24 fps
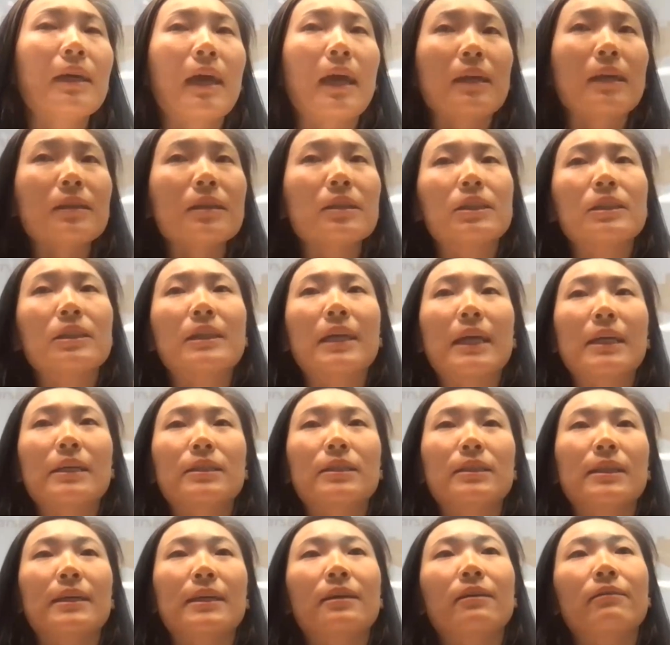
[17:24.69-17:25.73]
ANTLR
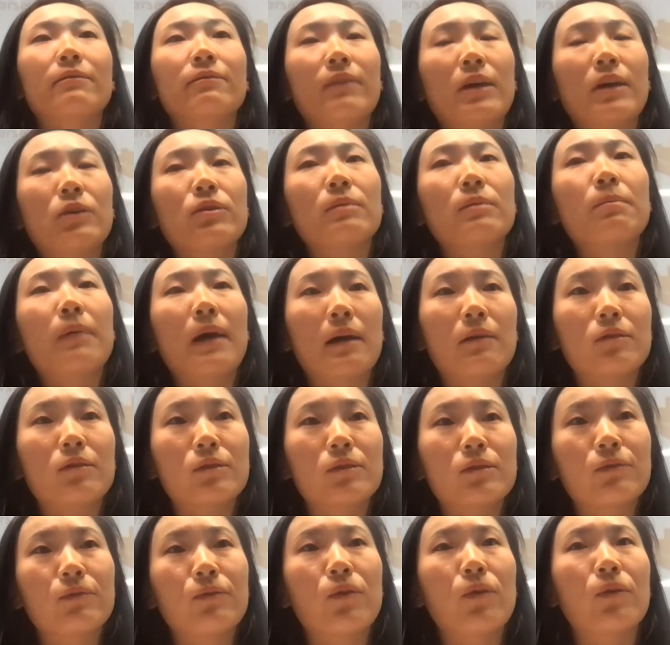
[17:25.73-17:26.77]
is like a very
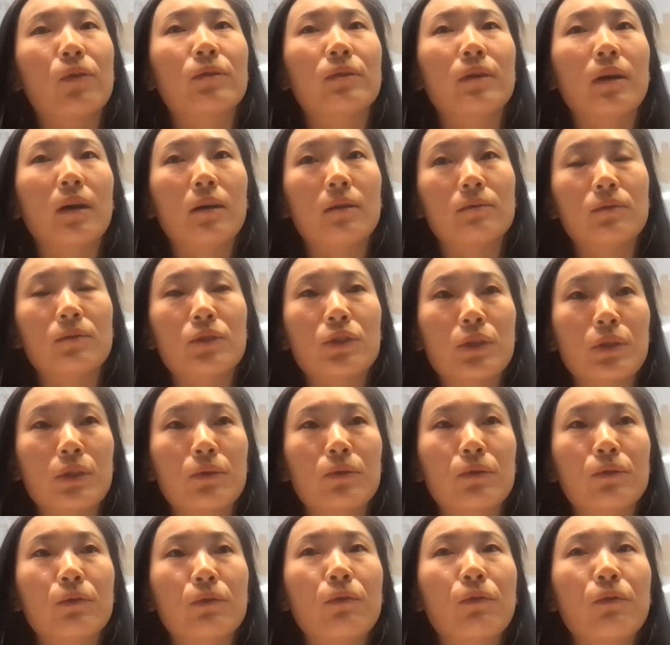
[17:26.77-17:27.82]
powerful
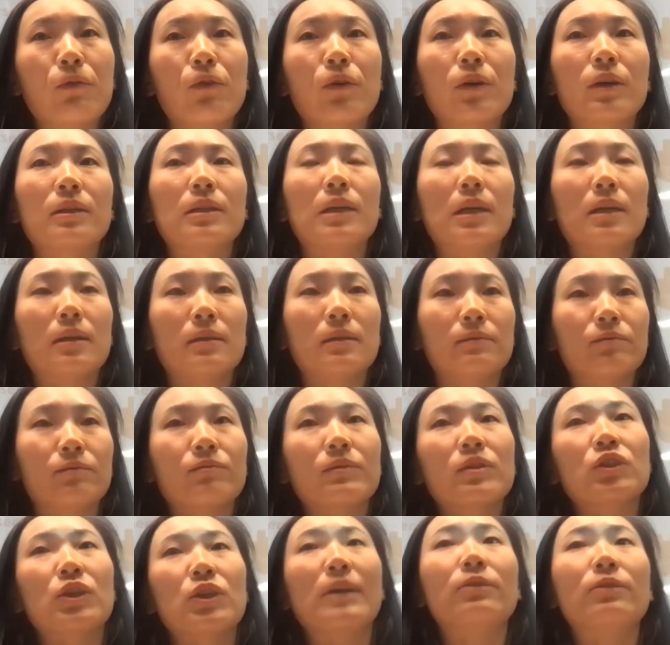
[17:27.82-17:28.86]
tool for
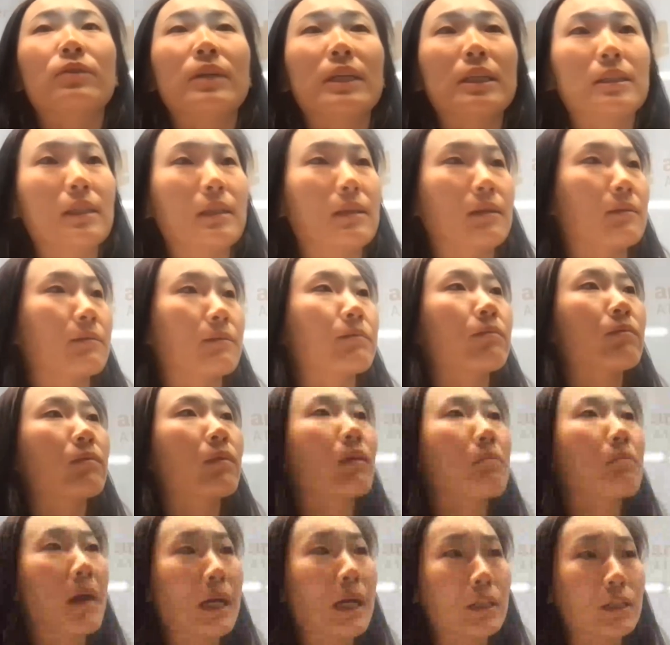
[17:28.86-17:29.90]
generating
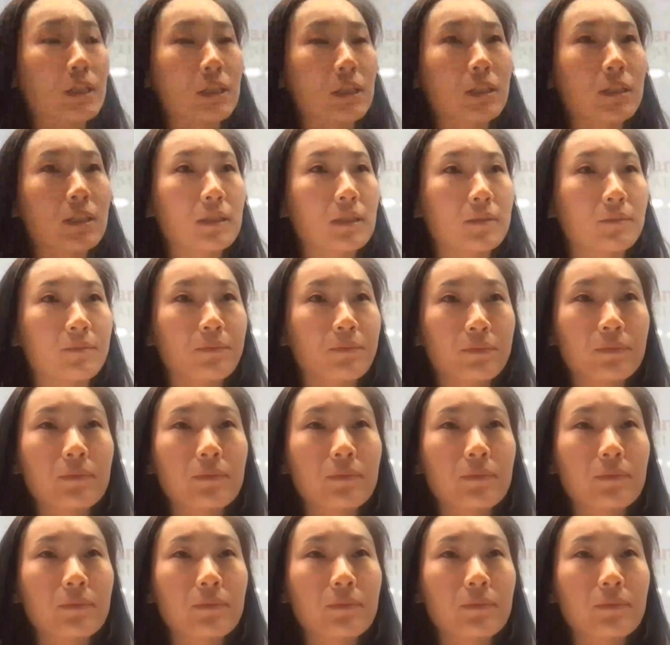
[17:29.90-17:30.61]
parsers.